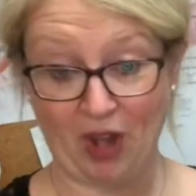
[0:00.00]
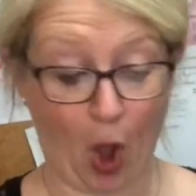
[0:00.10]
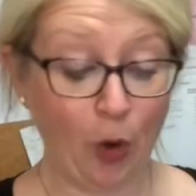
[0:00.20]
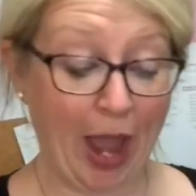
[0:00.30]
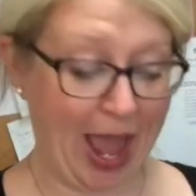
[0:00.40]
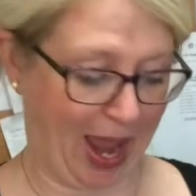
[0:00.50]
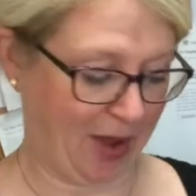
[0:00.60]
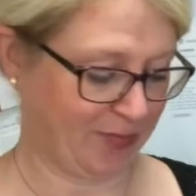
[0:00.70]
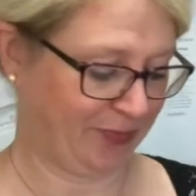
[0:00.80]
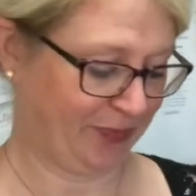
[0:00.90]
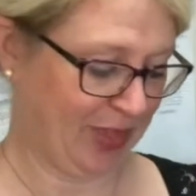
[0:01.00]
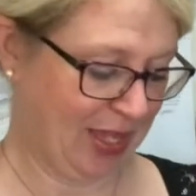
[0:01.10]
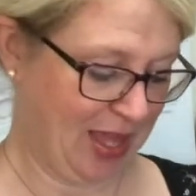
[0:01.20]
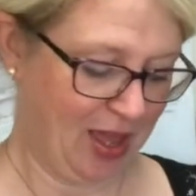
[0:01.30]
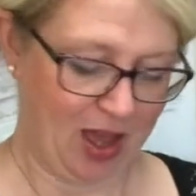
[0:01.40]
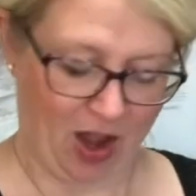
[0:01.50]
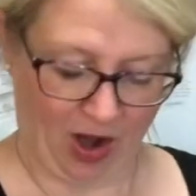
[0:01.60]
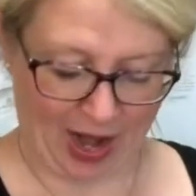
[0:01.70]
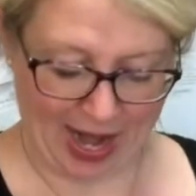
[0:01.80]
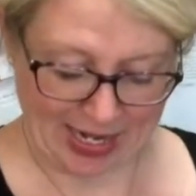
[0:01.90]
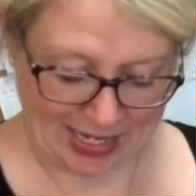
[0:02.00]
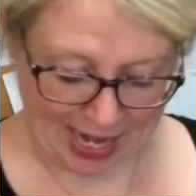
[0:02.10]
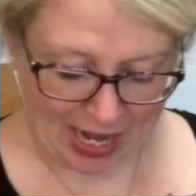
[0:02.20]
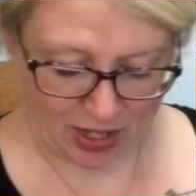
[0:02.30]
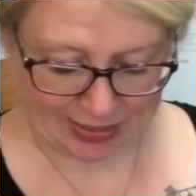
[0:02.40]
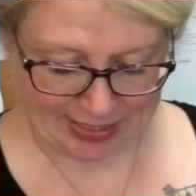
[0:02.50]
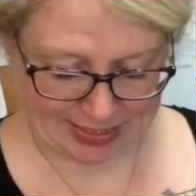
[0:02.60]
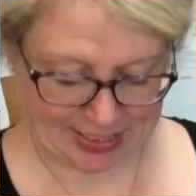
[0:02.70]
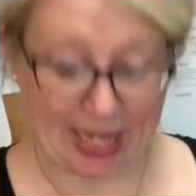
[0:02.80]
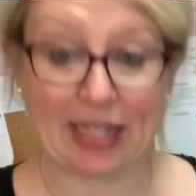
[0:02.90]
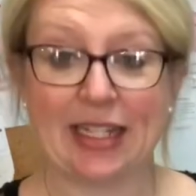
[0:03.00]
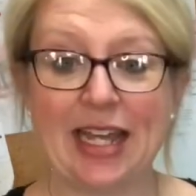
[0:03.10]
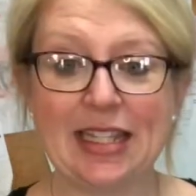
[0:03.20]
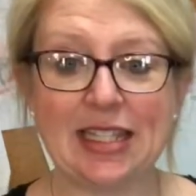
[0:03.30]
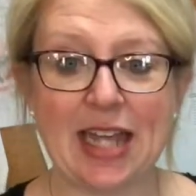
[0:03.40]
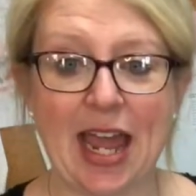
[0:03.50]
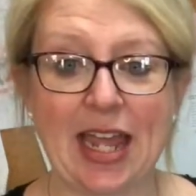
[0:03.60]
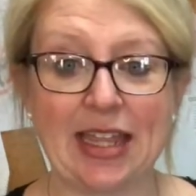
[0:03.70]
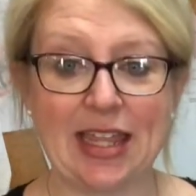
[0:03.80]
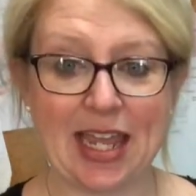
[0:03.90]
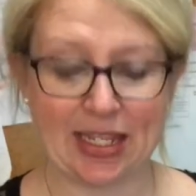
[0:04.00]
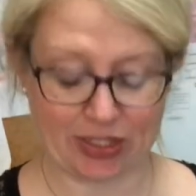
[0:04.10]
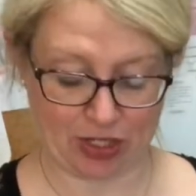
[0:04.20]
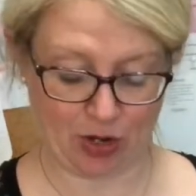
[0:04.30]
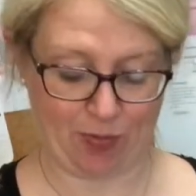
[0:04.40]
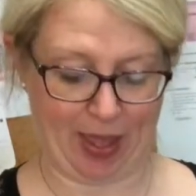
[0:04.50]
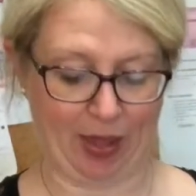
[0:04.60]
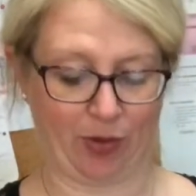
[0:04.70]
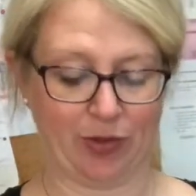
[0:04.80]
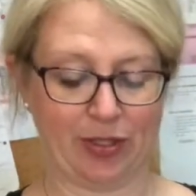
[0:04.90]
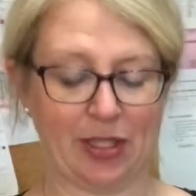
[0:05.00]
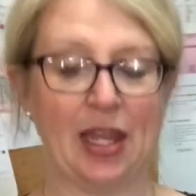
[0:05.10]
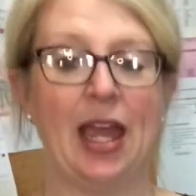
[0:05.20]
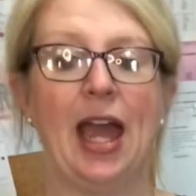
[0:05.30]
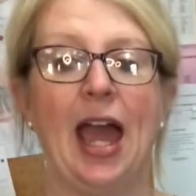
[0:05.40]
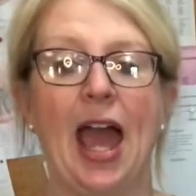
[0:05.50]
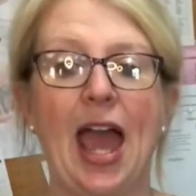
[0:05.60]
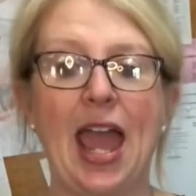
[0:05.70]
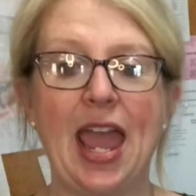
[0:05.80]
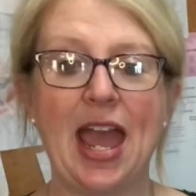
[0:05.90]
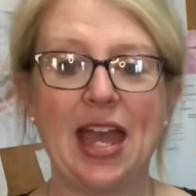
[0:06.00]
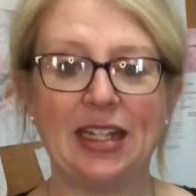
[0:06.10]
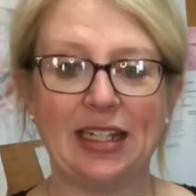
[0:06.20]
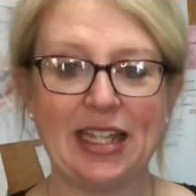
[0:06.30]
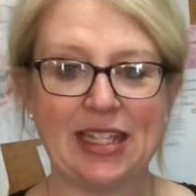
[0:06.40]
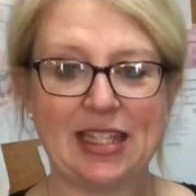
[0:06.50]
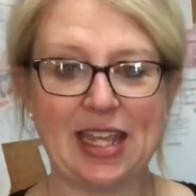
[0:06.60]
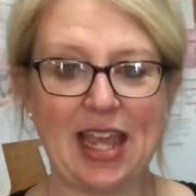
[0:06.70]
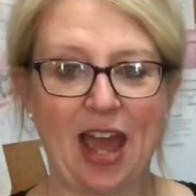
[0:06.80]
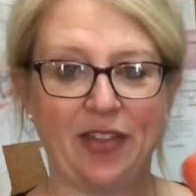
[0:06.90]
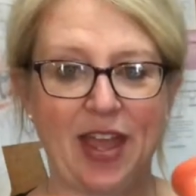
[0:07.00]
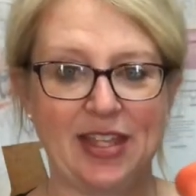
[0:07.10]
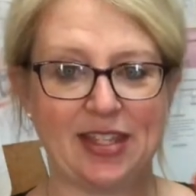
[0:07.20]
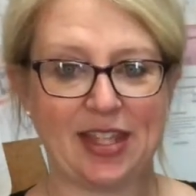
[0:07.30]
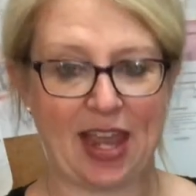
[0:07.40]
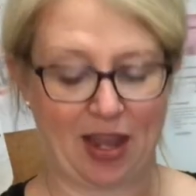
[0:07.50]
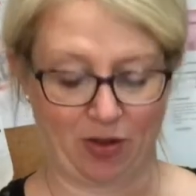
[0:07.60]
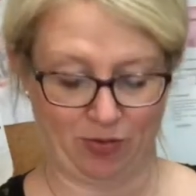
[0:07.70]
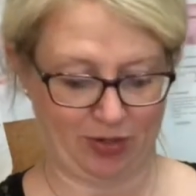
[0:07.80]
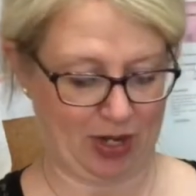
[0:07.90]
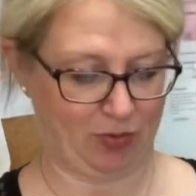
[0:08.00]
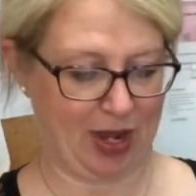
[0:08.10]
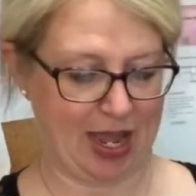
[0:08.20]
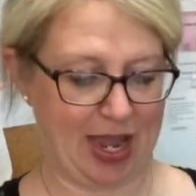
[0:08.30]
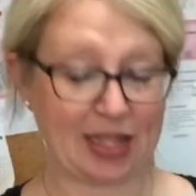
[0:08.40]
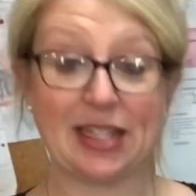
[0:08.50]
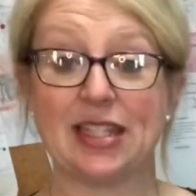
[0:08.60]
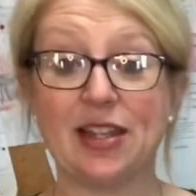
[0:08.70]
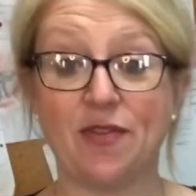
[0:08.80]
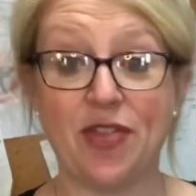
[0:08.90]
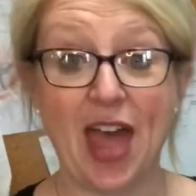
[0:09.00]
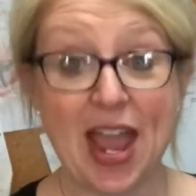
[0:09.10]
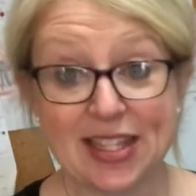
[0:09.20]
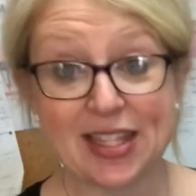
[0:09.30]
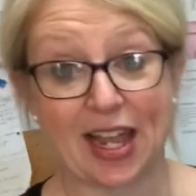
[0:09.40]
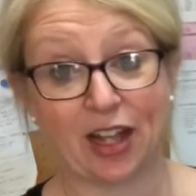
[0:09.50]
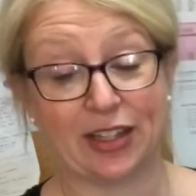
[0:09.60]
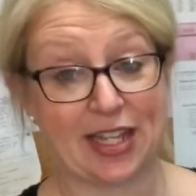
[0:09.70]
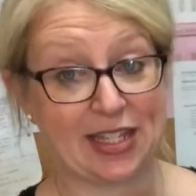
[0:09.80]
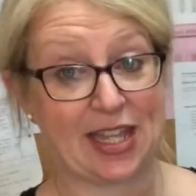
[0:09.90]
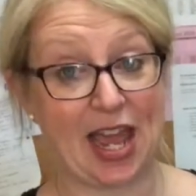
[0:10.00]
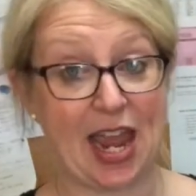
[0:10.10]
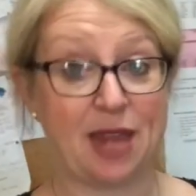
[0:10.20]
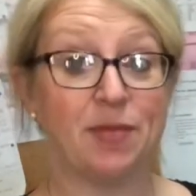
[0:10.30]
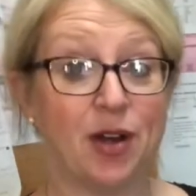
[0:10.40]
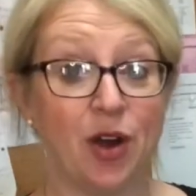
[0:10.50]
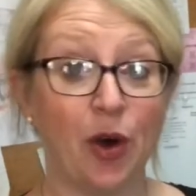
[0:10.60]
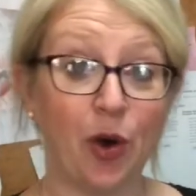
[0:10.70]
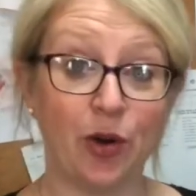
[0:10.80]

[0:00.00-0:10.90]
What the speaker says: Okay. All right, now let's see. Let's take these two bells and let's see how they sound, okay? Let's see if they sound the same or